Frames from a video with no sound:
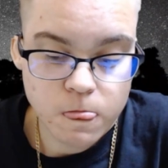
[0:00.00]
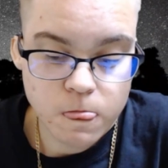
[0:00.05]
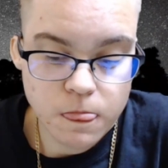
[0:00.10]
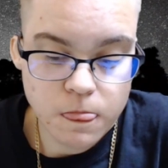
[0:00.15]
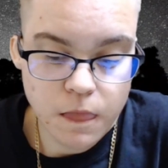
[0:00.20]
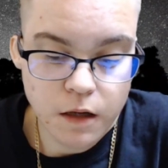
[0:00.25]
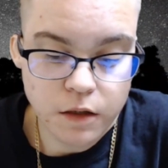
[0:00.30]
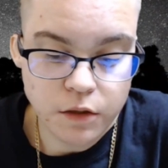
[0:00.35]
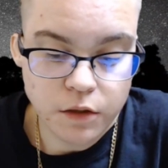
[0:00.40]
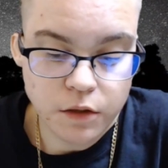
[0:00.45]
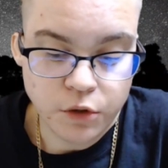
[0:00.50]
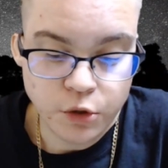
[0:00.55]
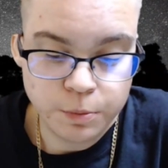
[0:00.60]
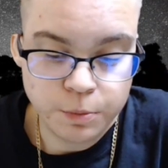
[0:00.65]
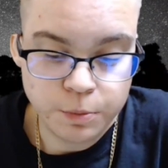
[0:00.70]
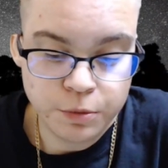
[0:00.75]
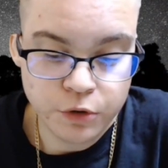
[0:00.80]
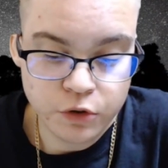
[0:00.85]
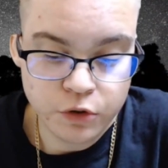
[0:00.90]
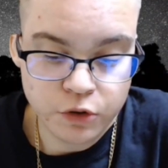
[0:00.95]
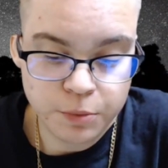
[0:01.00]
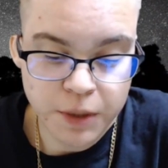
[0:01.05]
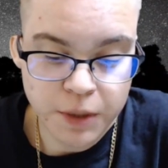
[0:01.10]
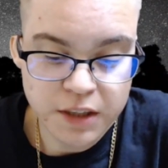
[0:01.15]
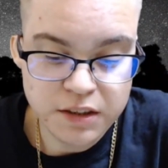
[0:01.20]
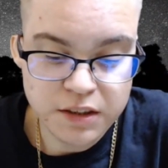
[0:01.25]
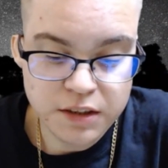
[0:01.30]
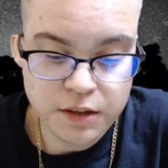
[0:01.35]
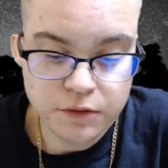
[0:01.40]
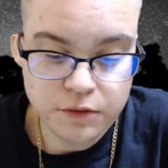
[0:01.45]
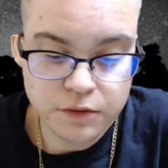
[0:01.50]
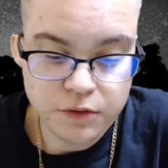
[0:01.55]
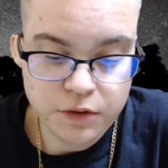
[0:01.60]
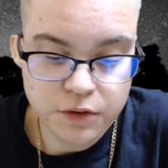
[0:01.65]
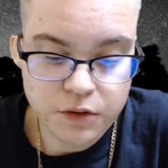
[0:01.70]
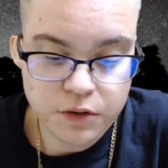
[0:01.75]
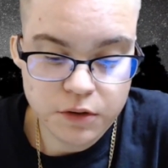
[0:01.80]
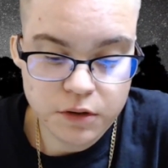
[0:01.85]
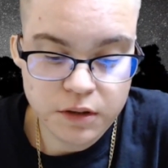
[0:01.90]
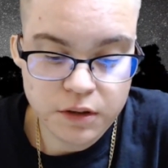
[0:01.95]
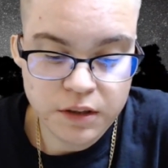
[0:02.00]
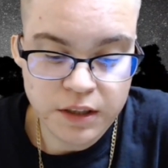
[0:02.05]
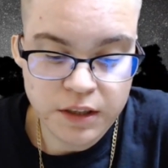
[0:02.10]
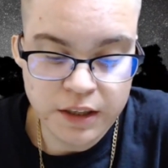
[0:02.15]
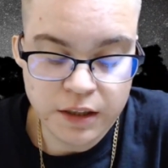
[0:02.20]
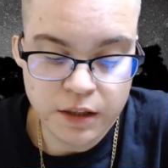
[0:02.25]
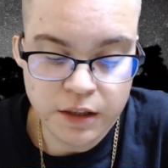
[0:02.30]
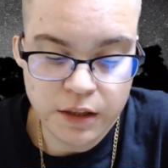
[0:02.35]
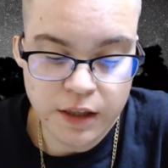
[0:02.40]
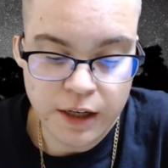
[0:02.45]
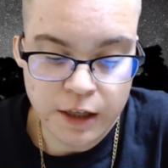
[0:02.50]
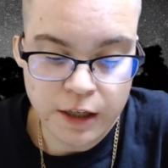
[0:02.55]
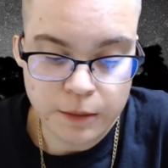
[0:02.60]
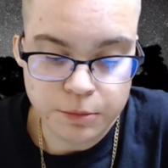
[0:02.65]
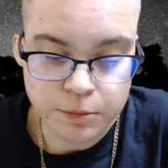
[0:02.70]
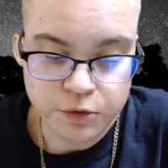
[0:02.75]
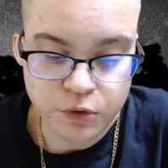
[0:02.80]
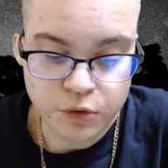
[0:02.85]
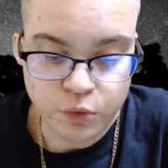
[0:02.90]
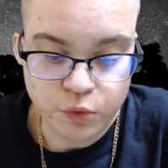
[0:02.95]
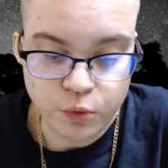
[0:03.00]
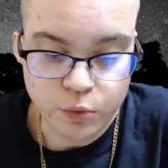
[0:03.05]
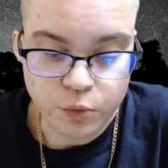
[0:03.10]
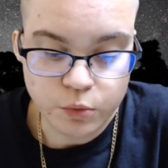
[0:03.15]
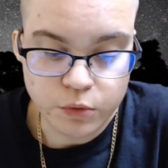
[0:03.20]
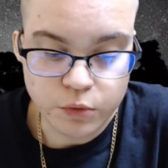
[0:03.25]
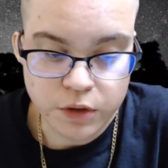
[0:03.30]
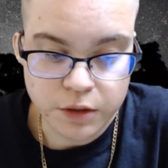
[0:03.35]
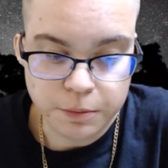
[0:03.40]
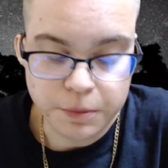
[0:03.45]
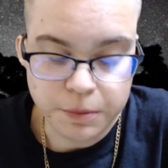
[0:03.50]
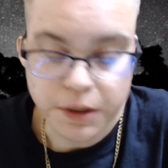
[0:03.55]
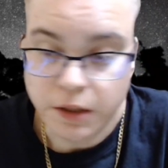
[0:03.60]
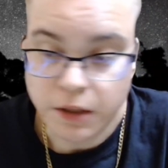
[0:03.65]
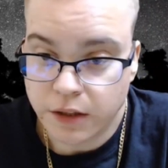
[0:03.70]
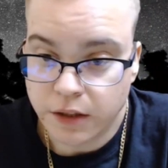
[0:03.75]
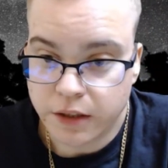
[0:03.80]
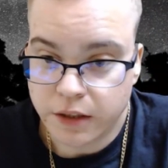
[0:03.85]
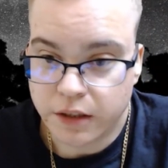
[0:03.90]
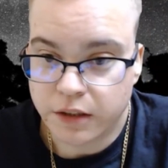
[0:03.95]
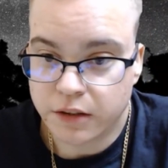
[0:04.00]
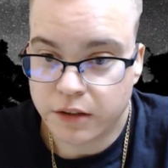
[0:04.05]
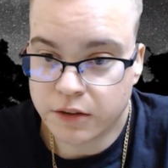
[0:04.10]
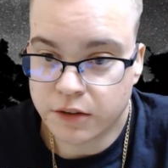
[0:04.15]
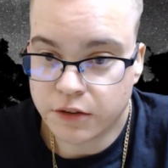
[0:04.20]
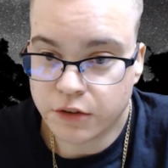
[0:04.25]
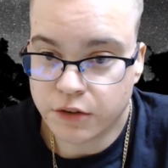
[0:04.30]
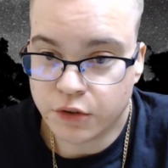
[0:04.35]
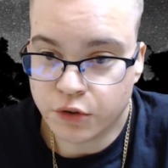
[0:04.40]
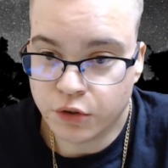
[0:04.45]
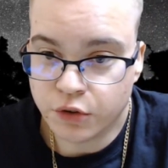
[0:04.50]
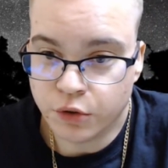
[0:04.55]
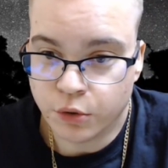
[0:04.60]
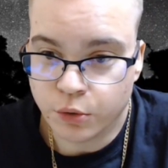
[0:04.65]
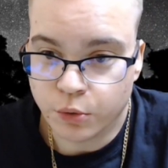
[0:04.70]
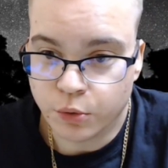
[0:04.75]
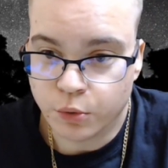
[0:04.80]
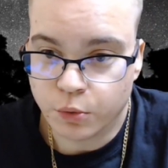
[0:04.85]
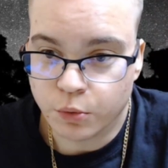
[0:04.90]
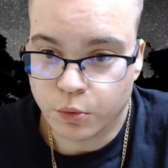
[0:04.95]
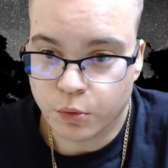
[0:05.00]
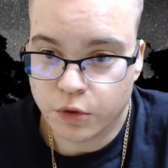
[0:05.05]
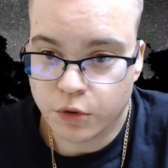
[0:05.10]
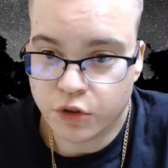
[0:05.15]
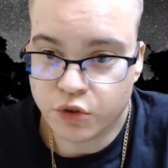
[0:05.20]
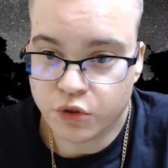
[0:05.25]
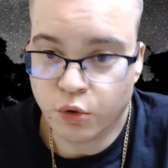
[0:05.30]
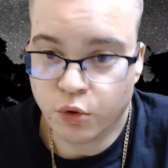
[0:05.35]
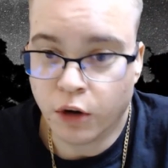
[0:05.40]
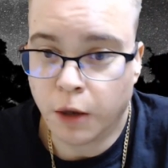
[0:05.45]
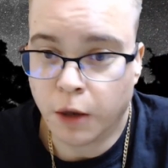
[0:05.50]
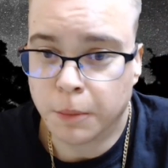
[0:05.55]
your perspectives can absolutely be linked to trauma.